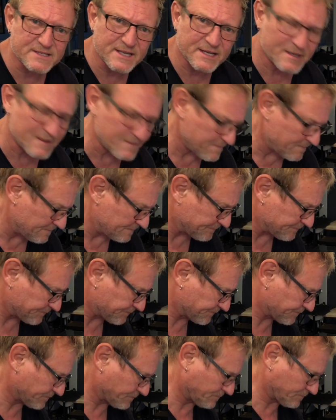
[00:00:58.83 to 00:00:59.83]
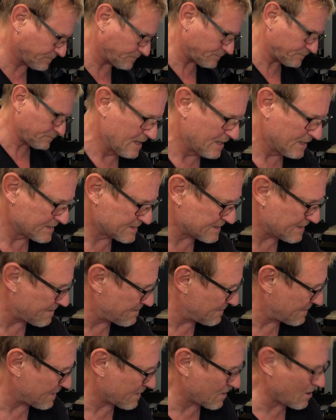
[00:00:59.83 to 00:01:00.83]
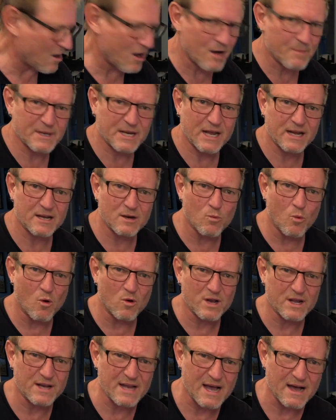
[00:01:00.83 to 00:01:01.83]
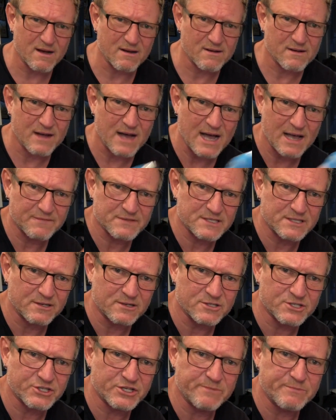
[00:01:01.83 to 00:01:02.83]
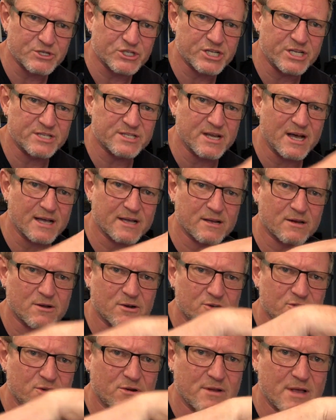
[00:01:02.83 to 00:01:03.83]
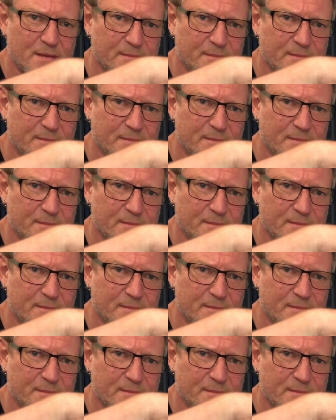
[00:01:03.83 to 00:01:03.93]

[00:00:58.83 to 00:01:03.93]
in. Some carbonated water. Now, I have a soda stream machine so I can control how